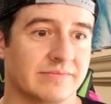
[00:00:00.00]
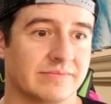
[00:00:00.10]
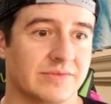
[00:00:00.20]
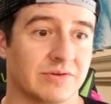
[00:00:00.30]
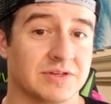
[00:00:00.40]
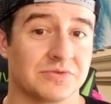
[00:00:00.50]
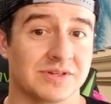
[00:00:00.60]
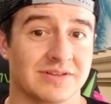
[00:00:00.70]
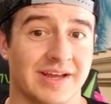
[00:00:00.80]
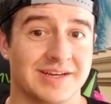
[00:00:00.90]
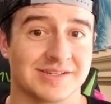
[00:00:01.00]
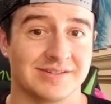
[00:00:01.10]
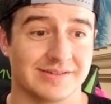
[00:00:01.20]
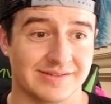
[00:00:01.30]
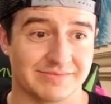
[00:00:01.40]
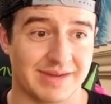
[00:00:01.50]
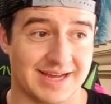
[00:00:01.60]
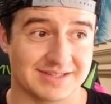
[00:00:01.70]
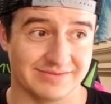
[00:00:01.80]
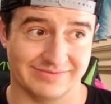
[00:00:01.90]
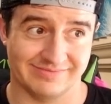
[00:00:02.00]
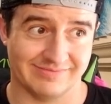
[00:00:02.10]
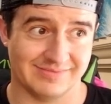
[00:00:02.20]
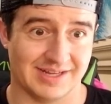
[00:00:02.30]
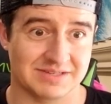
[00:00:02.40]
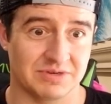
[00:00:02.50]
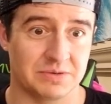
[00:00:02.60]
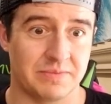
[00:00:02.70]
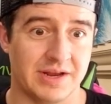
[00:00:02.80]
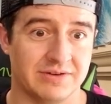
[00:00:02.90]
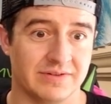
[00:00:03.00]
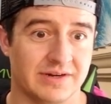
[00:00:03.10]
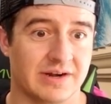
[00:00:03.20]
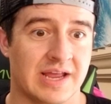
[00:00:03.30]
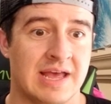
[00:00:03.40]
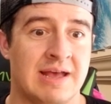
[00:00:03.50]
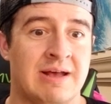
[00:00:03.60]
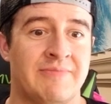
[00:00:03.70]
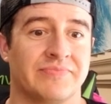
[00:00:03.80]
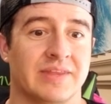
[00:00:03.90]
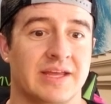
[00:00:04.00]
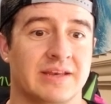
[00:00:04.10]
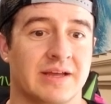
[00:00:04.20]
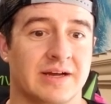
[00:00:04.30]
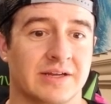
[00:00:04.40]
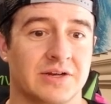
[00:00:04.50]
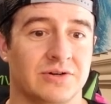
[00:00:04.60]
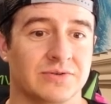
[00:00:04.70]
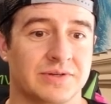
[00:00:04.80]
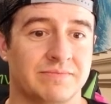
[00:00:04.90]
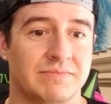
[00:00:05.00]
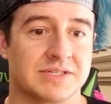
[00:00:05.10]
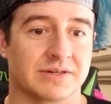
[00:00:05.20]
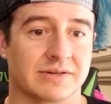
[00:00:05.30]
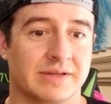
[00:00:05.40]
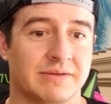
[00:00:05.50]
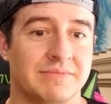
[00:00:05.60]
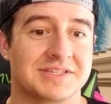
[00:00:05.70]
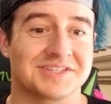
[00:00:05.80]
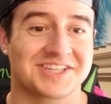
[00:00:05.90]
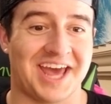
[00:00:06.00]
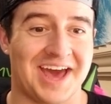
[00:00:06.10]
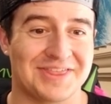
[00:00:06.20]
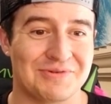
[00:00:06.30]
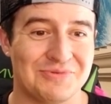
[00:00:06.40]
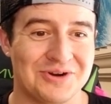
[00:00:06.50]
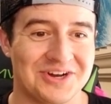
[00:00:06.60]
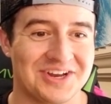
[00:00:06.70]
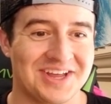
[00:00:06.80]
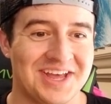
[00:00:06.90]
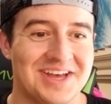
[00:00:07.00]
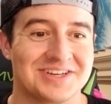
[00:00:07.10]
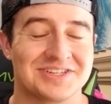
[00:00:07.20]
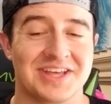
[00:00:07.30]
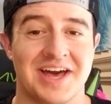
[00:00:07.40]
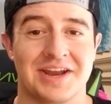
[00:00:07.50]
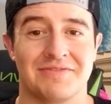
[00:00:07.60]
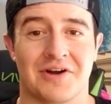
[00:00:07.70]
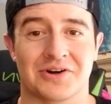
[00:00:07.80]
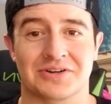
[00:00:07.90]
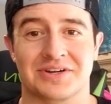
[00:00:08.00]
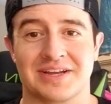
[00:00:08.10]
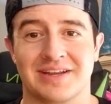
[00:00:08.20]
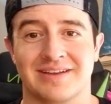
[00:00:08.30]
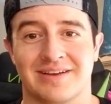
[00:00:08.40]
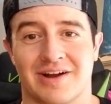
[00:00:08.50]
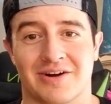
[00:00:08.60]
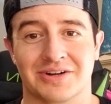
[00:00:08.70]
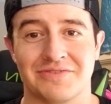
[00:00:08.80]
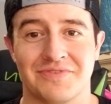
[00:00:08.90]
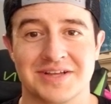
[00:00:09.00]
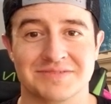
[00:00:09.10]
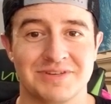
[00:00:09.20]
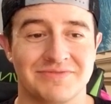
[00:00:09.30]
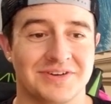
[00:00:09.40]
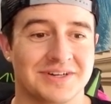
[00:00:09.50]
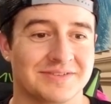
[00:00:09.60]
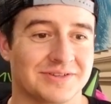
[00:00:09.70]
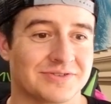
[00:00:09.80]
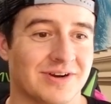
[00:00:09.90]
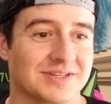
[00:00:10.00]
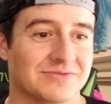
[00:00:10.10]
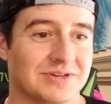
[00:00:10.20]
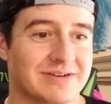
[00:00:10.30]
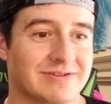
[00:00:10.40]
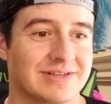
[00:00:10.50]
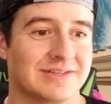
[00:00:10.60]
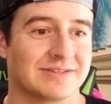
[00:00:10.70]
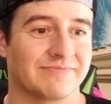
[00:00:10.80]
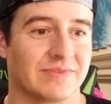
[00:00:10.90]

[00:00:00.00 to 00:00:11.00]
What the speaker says: Don't get twisted. Asia is massive. Lots of money made over there. Then good old Mrs. Kathy Wood, she's the head of ARK Investment Fund, the trust, whatever it is.